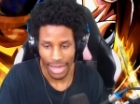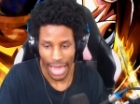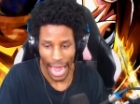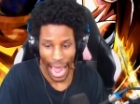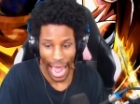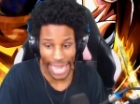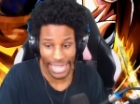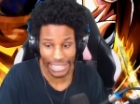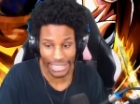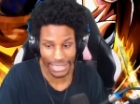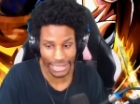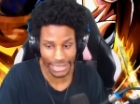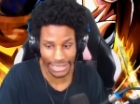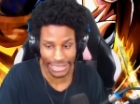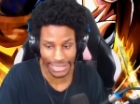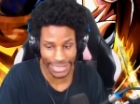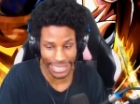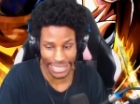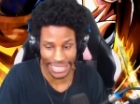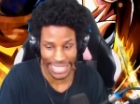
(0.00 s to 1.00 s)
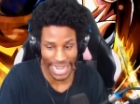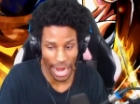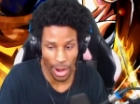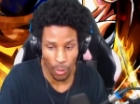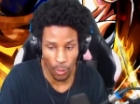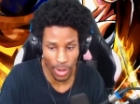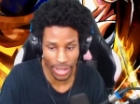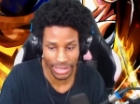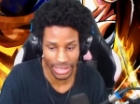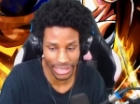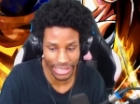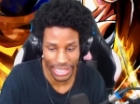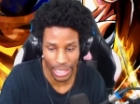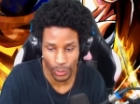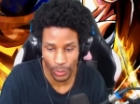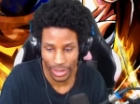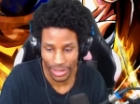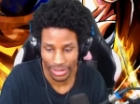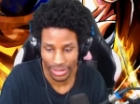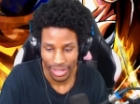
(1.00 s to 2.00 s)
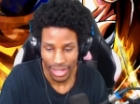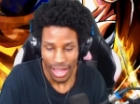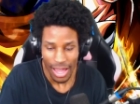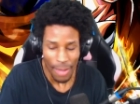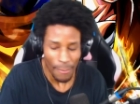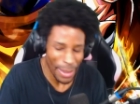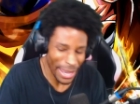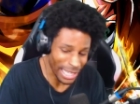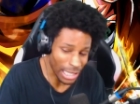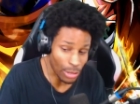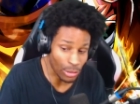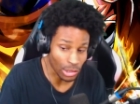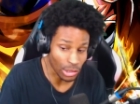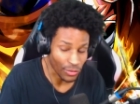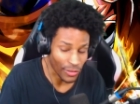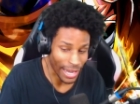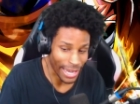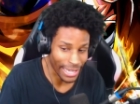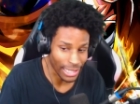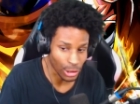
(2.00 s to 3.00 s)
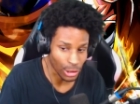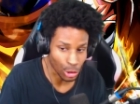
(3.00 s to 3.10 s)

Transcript: I just did not want to deal with... Pingo was fine.